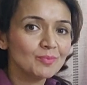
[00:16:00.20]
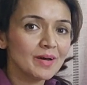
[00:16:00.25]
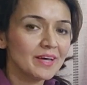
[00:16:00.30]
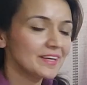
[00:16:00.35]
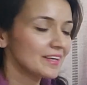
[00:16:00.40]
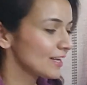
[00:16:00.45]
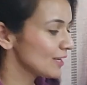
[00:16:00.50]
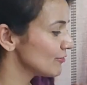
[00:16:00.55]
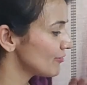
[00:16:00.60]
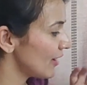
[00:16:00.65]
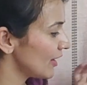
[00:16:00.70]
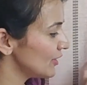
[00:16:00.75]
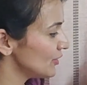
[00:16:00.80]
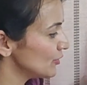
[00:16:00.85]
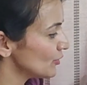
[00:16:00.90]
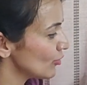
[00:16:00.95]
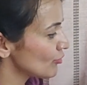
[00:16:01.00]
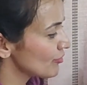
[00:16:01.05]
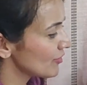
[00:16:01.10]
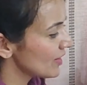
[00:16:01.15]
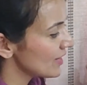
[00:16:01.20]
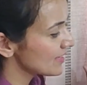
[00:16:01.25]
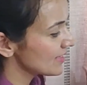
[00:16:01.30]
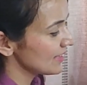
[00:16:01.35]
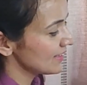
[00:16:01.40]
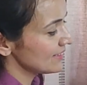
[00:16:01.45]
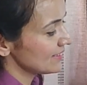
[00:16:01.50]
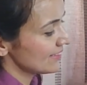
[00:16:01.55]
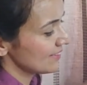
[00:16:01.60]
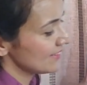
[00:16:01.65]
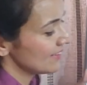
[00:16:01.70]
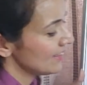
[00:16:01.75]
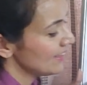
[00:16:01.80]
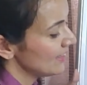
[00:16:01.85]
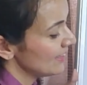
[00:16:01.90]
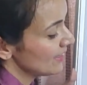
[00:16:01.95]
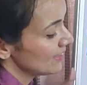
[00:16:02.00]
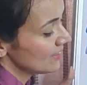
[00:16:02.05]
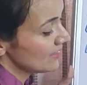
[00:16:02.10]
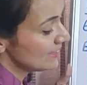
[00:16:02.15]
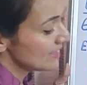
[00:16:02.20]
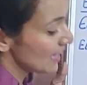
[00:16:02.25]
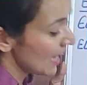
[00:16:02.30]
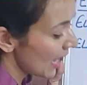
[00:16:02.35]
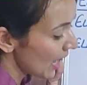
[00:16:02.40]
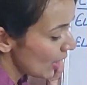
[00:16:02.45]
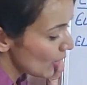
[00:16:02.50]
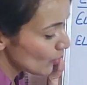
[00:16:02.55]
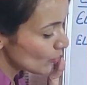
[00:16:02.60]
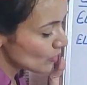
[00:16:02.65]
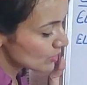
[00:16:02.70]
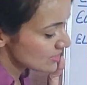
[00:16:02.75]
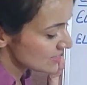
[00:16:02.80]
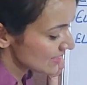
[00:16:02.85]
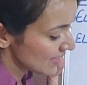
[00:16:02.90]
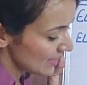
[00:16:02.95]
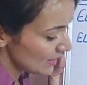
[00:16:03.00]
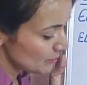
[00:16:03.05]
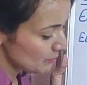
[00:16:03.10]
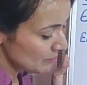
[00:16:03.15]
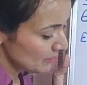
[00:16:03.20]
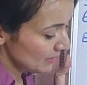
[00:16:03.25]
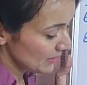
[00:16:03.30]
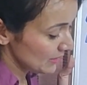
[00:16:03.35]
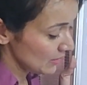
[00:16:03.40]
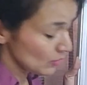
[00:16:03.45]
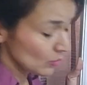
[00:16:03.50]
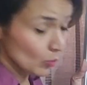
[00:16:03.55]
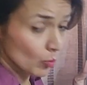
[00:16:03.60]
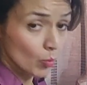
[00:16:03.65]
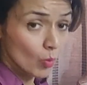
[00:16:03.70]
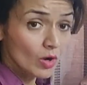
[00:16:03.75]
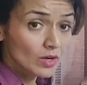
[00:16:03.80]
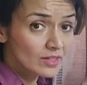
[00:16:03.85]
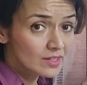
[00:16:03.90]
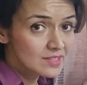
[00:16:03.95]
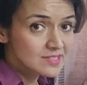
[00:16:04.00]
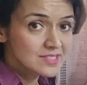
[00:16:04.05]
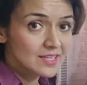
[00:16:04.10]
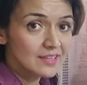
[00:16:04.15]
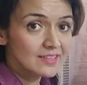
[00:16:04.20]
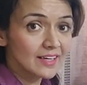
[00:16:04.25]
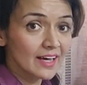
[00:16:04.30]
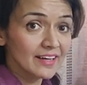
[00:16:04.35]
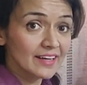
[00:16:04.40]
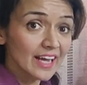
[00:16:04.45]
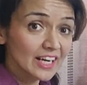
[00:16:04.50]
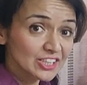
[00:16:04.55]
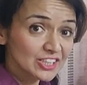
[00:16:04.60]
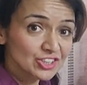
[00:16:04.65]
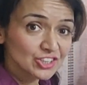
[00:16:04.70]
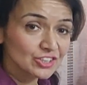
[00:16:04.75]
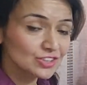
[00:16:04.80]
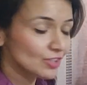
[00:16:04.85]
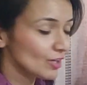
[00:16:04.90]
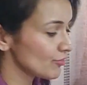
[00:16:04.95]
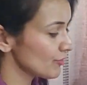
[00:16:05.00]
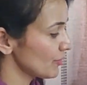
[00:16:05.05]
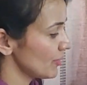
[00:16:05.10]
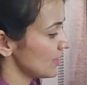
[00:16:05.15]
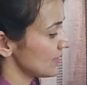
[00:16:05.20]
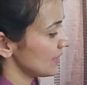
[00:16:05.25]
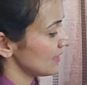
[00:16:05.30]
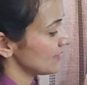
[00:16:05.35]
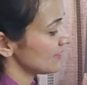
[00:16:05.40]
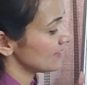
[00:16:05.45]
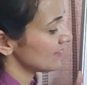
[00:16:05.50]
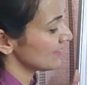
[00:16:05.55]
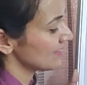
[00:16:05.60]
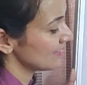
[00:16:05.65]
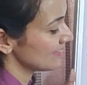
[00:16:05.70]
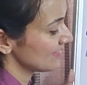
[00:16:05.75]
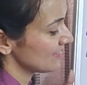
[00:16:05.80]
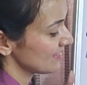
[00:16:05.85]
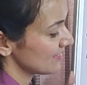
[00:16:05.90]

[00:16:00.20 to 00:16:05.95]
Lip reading: numerical value of current. Now tell me, what is the direction of current?